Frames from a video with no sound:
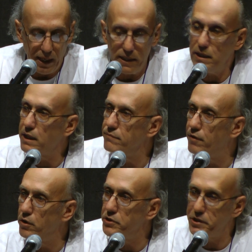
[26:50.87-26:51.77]
and the
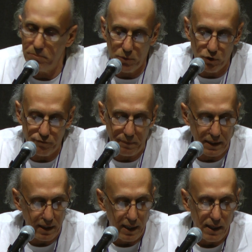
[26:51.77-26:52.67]
conversion
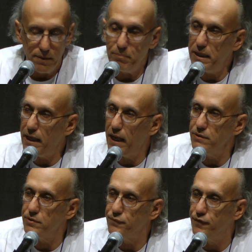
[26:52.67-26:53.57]
movement
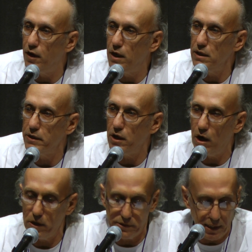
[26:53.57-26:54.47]
began to fall on
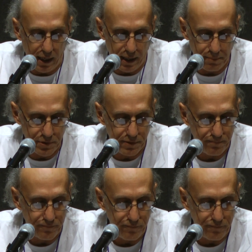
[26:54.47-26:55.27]
hard times.